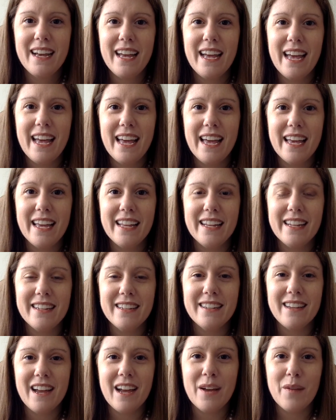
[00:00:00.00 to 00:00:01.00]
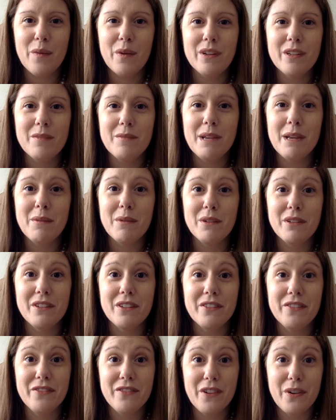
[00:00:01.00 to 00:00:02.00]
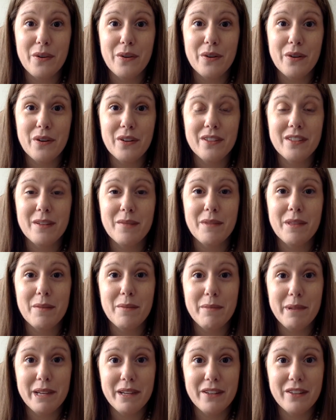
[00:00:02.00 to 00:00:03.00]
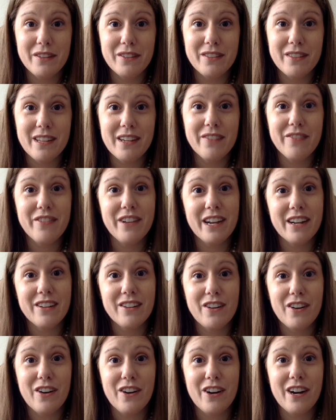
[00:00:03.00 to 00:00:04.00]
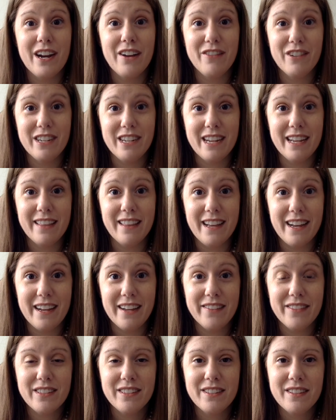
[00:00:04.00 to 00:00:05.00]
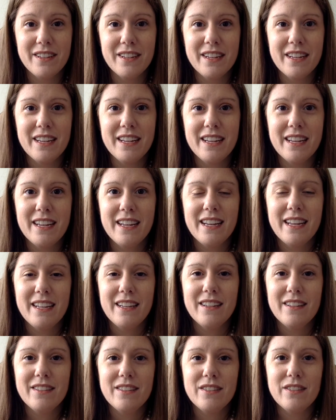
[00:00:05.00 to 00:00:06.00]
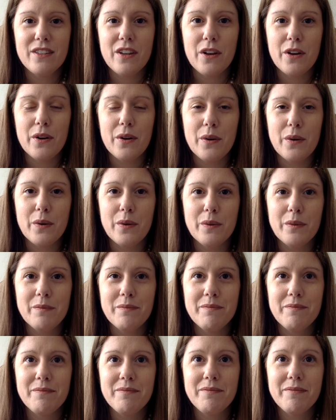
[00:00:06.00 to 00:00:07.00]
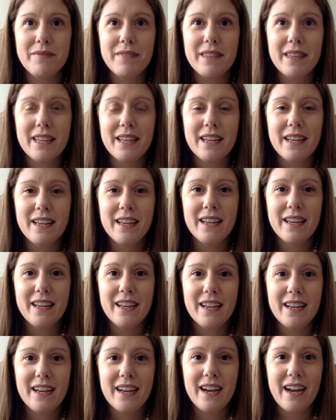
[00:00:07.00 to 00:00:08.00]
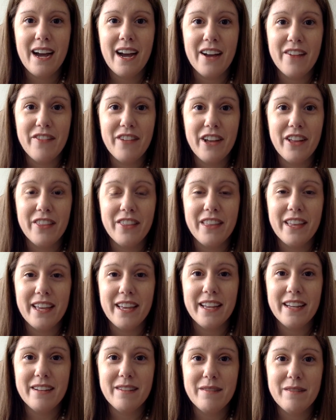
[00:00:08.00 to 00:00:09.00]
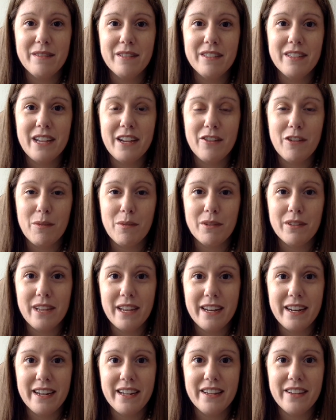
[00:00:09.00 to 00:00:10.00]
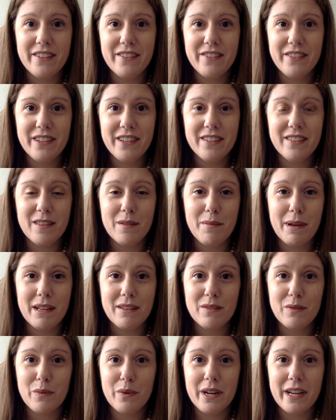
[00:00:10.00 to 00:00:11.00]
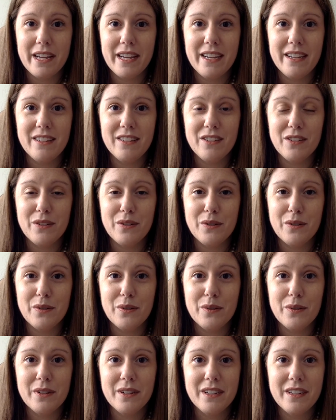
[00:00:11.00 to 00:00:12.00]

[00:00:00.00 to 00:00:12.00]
And I want to be able to vote on some of the bills that affect our everyday lives. So I felt that state representative is the best way to